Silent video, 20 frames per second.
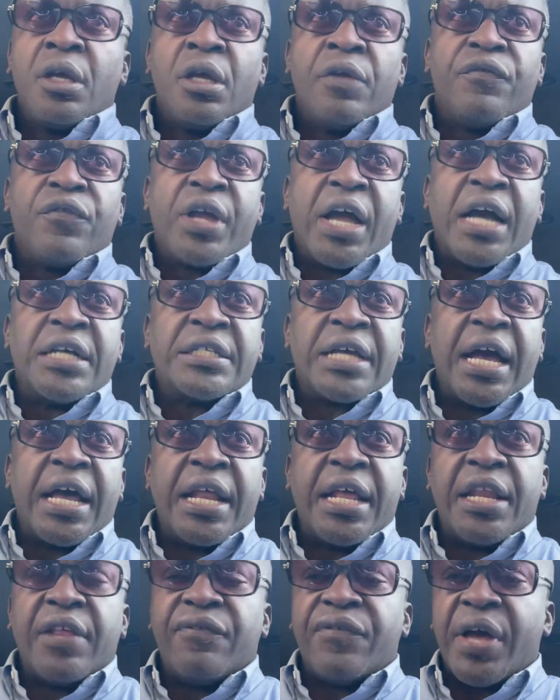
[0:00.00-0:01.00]
If you guys got
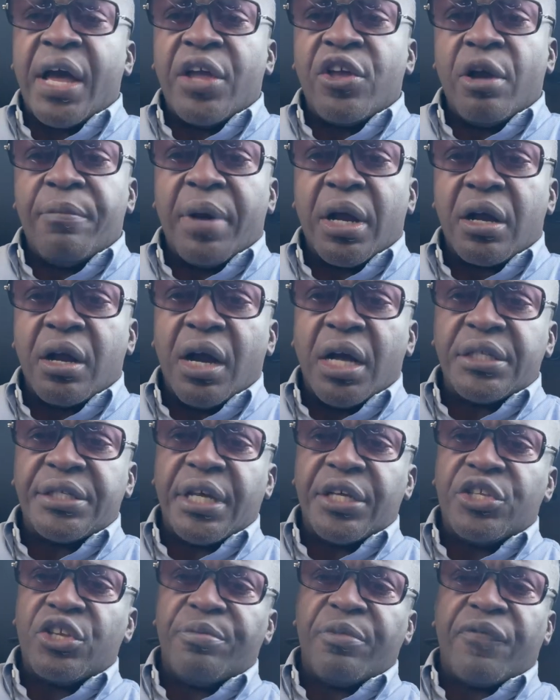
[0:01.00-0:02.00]
any value on my
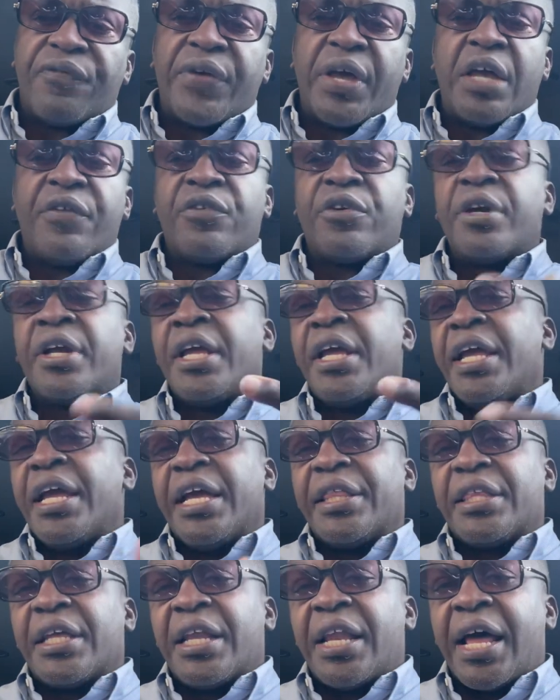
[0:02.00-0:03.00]
content, do me a favor,
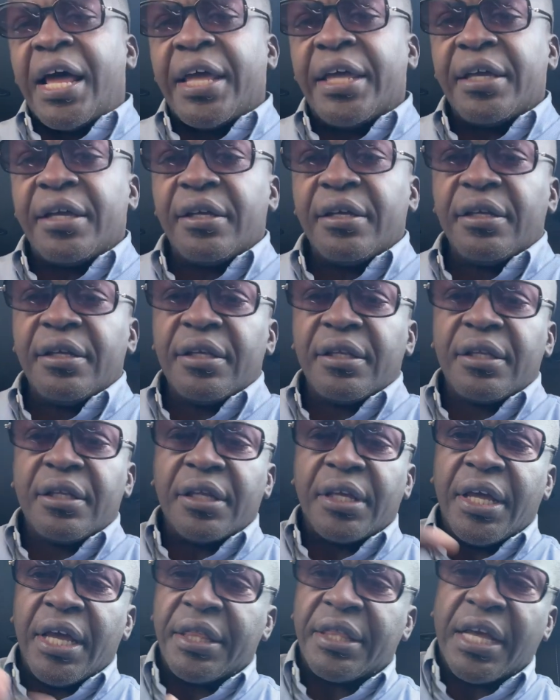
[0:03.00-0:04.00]
hit the like,
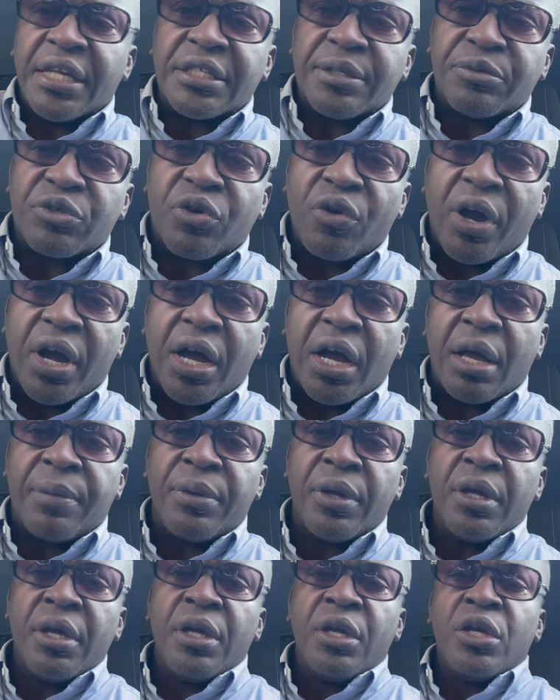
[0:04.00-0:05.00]
hit that subscribe.
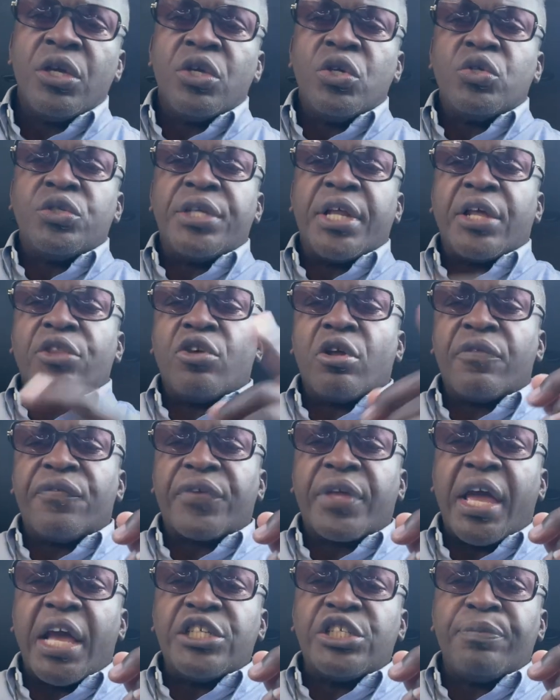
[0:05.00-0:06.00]
You see that
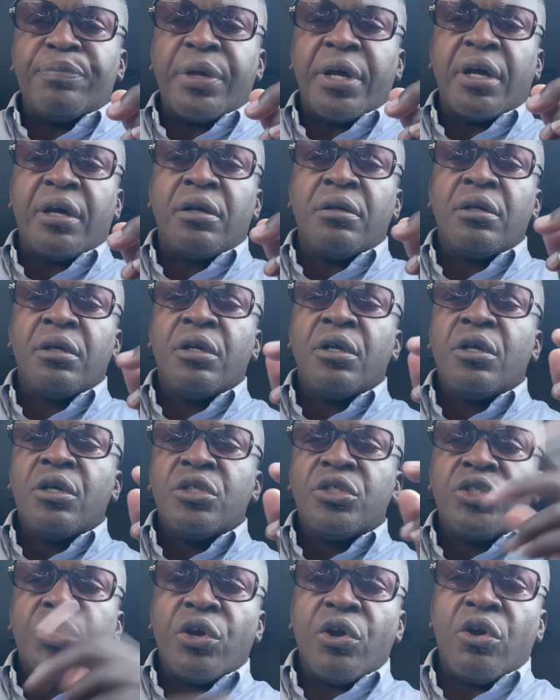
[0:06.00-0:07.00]
notification bell?
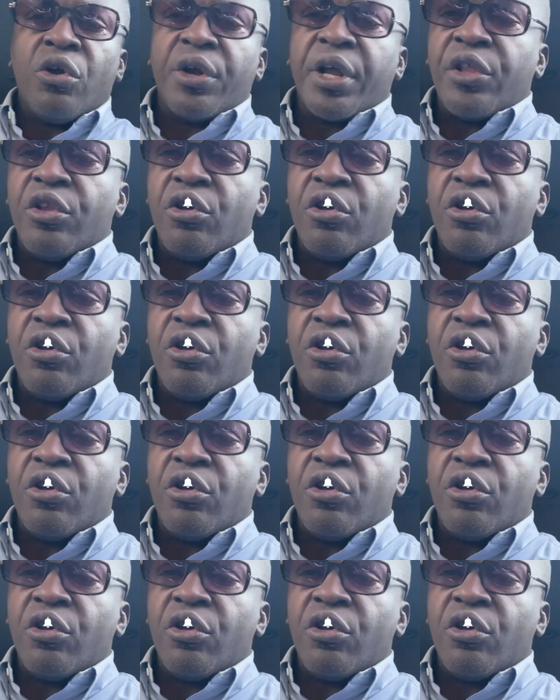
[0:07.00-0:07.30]
Turn on that